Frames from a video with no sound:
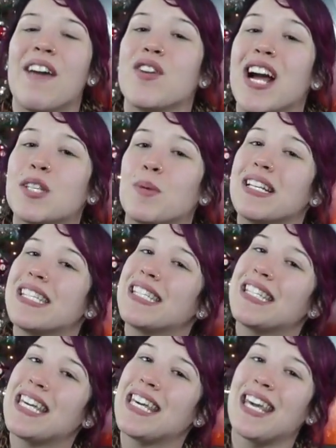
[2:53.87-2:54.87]
you guys want to
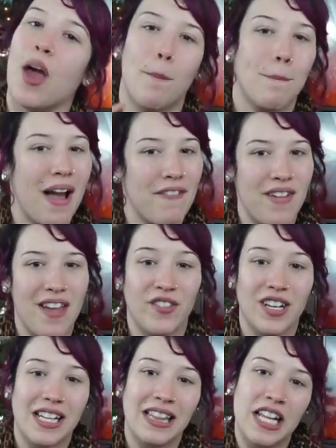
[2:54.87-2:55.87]
see my
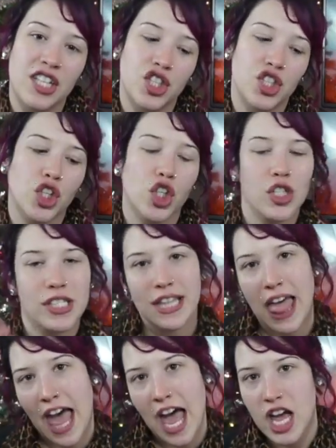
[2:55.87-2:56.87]
favorite cleansers
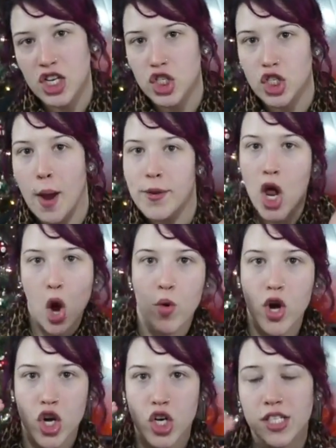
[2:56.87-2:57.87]
slash
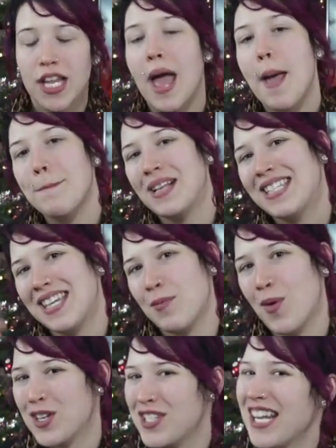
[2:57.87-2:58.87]
toners, please
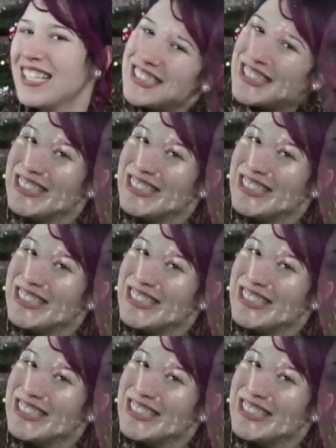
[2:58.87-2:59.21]
keep watching.